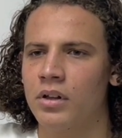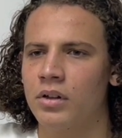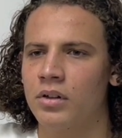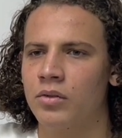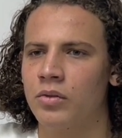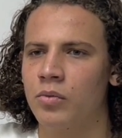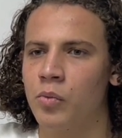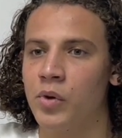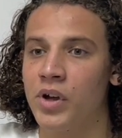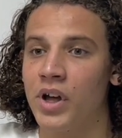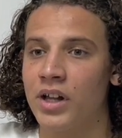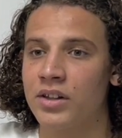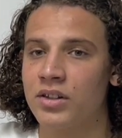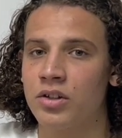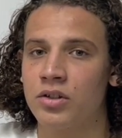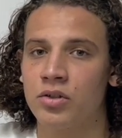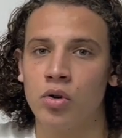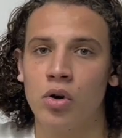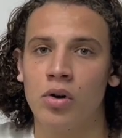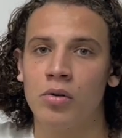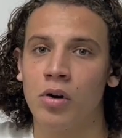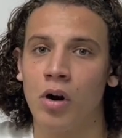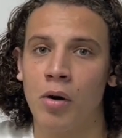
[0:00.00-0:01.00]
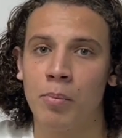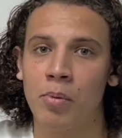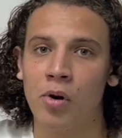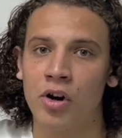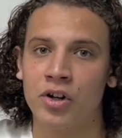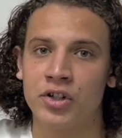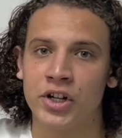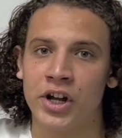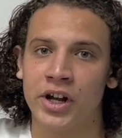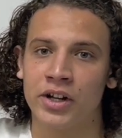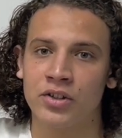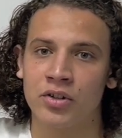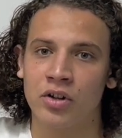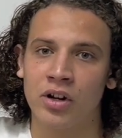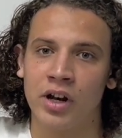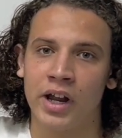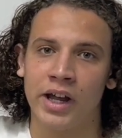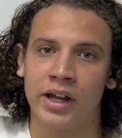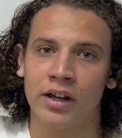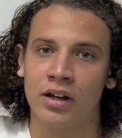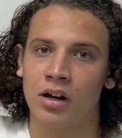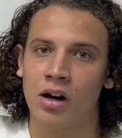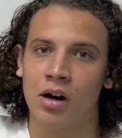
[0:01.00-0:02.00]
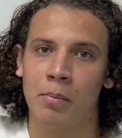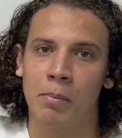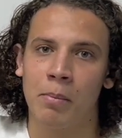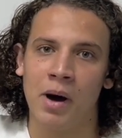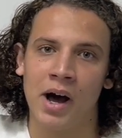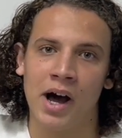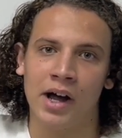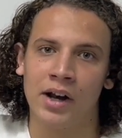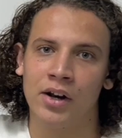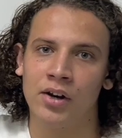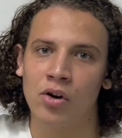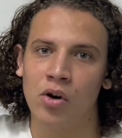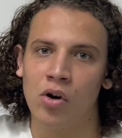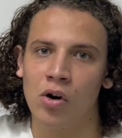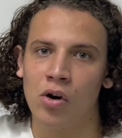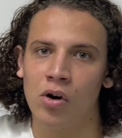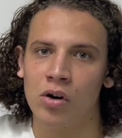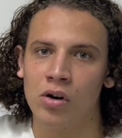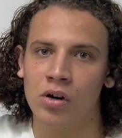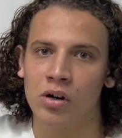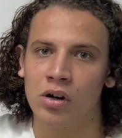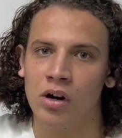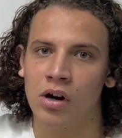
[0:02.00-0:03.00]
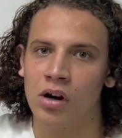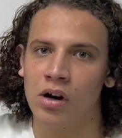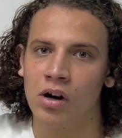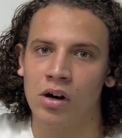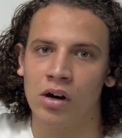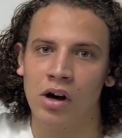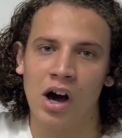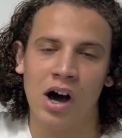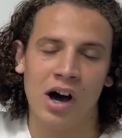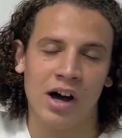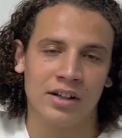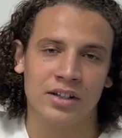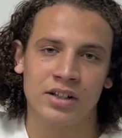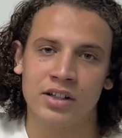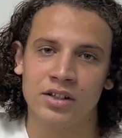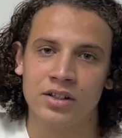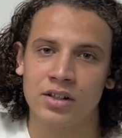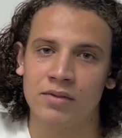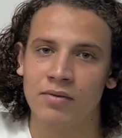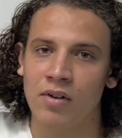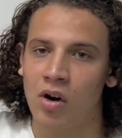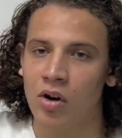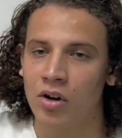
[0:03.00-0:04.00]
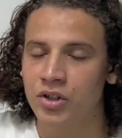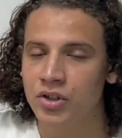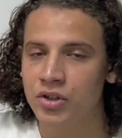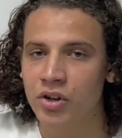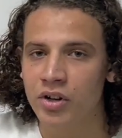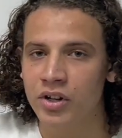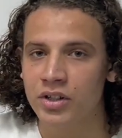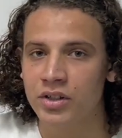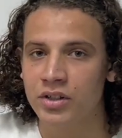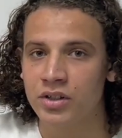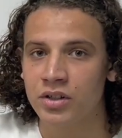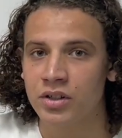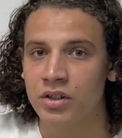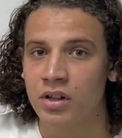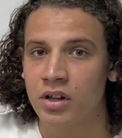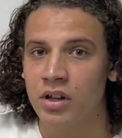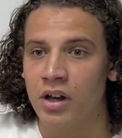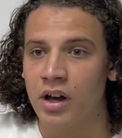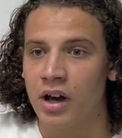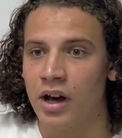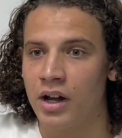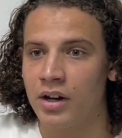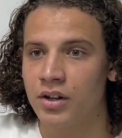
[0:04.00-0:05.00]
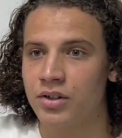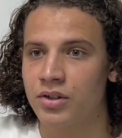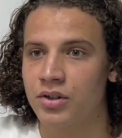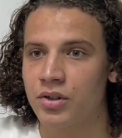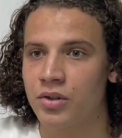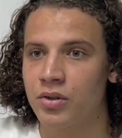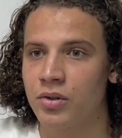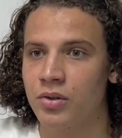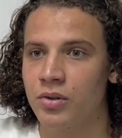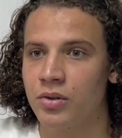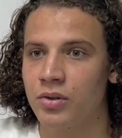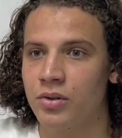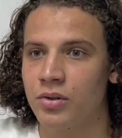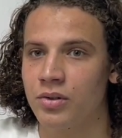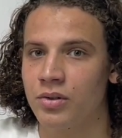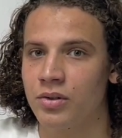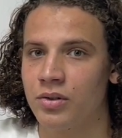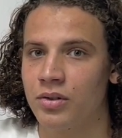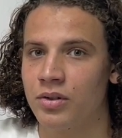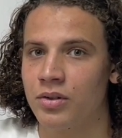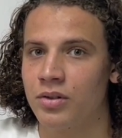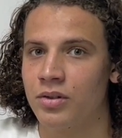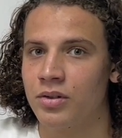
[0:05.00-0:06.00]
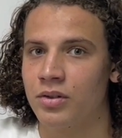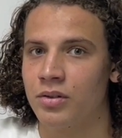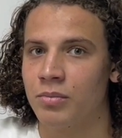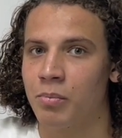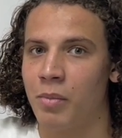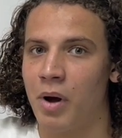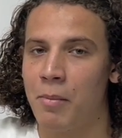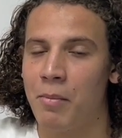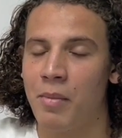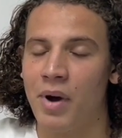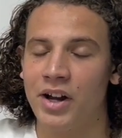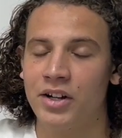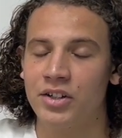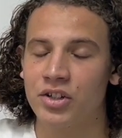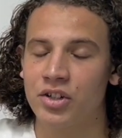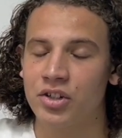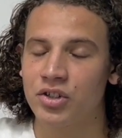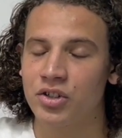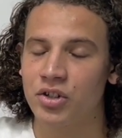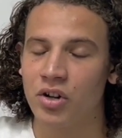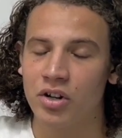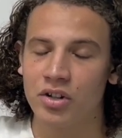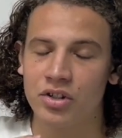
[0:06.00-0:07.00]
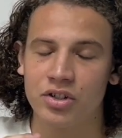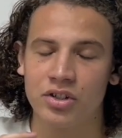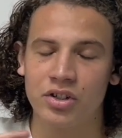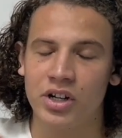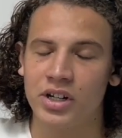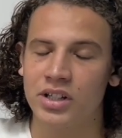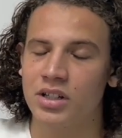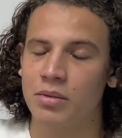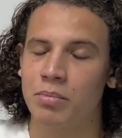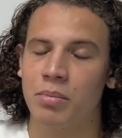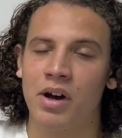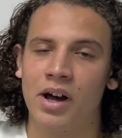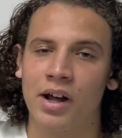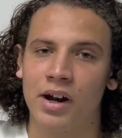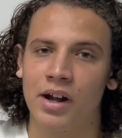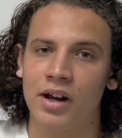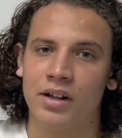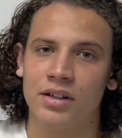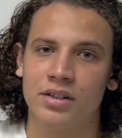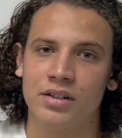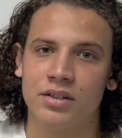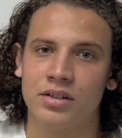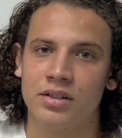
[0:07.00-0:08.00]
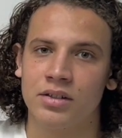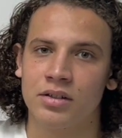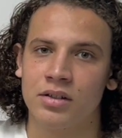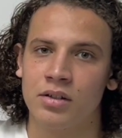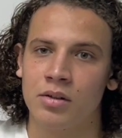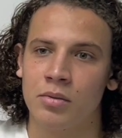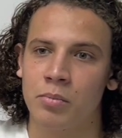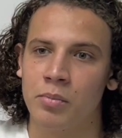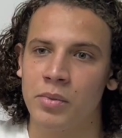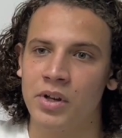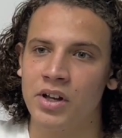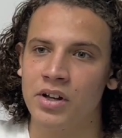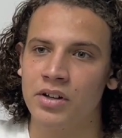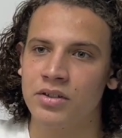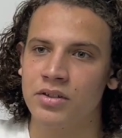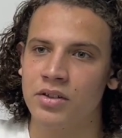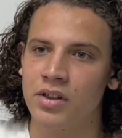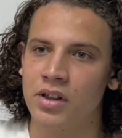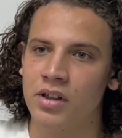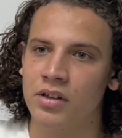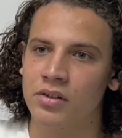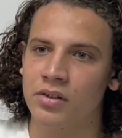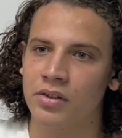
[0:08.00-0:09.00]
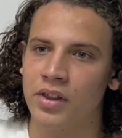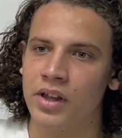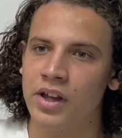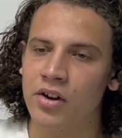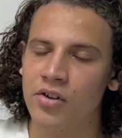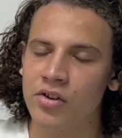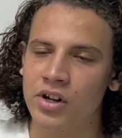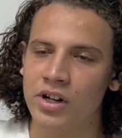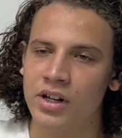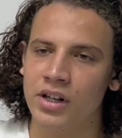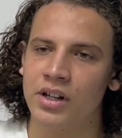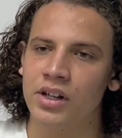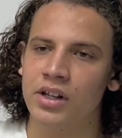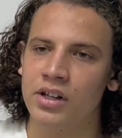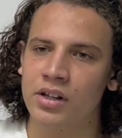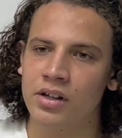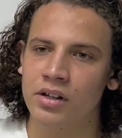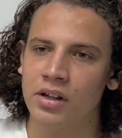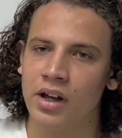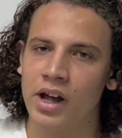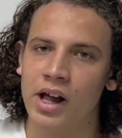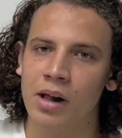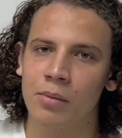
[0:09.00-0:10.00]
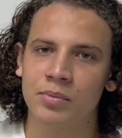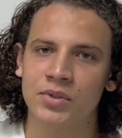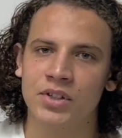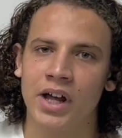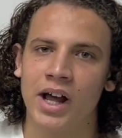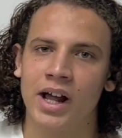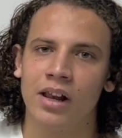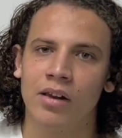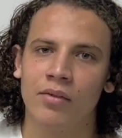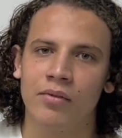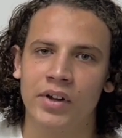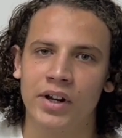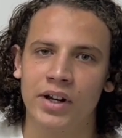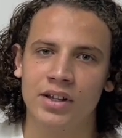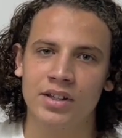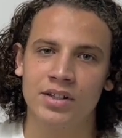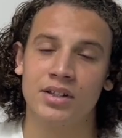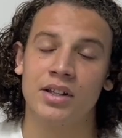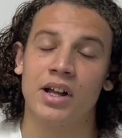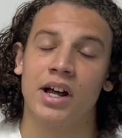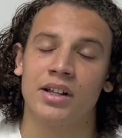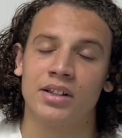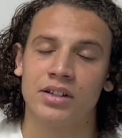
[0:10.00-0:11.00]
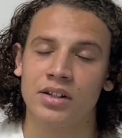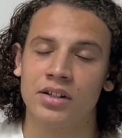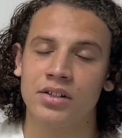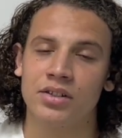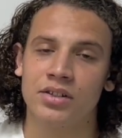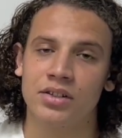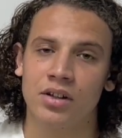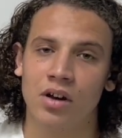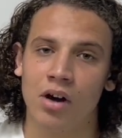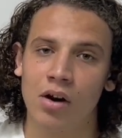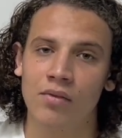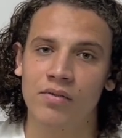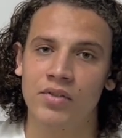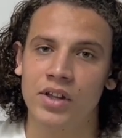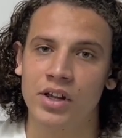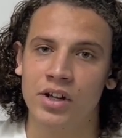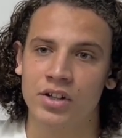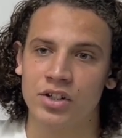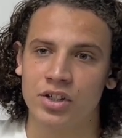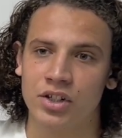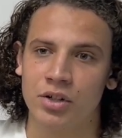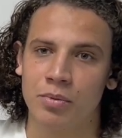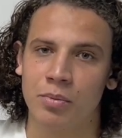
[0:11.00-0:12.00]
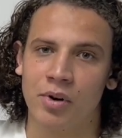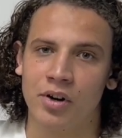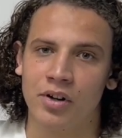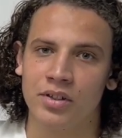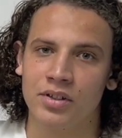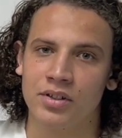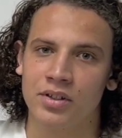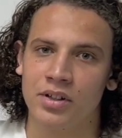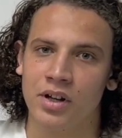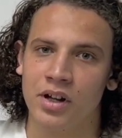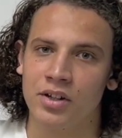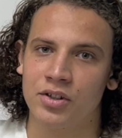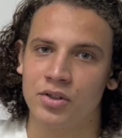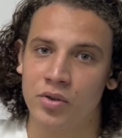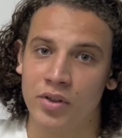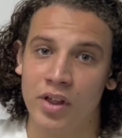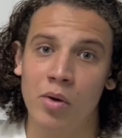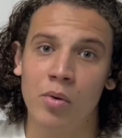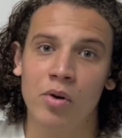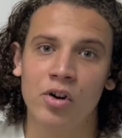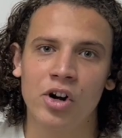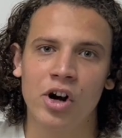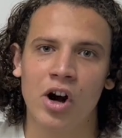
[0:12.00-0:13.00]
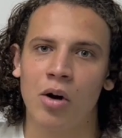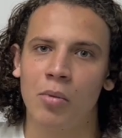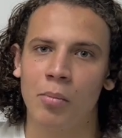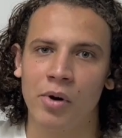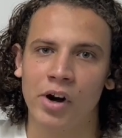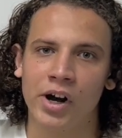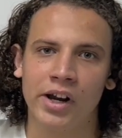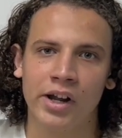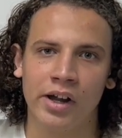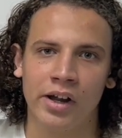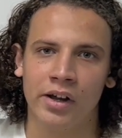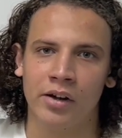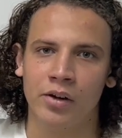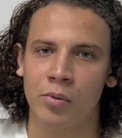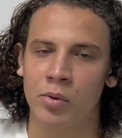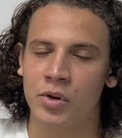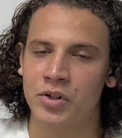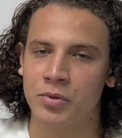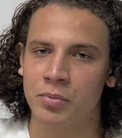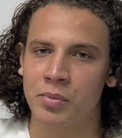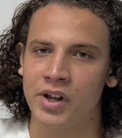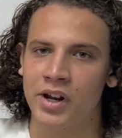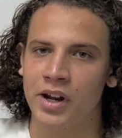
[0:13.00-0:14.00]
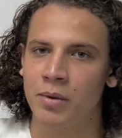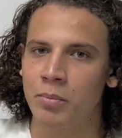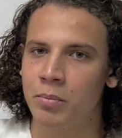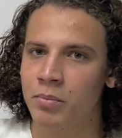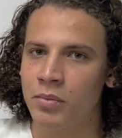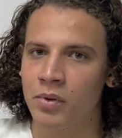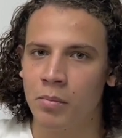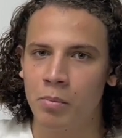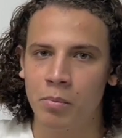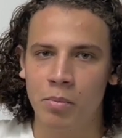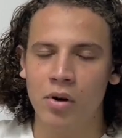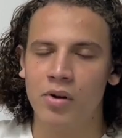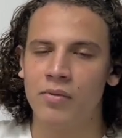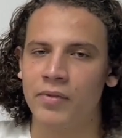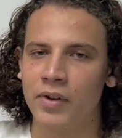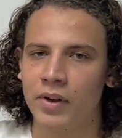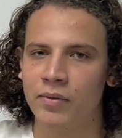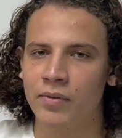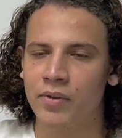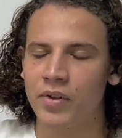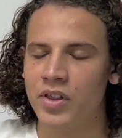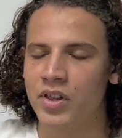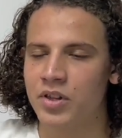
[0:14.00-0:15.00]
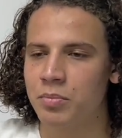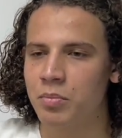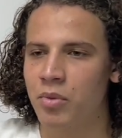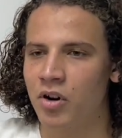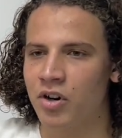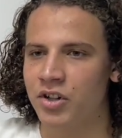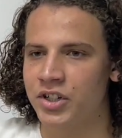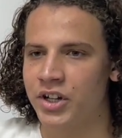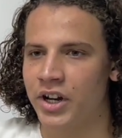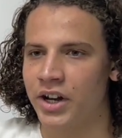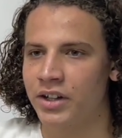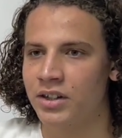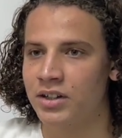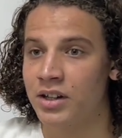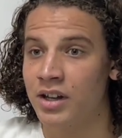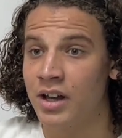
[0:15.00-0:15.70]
we had to do a project on a band or an artist of our choice. And so my mind just shot straight to PANAZZ, because they really helped to elevate the status of the instrument. And so they were groundbreaking, which made it perfect for this project.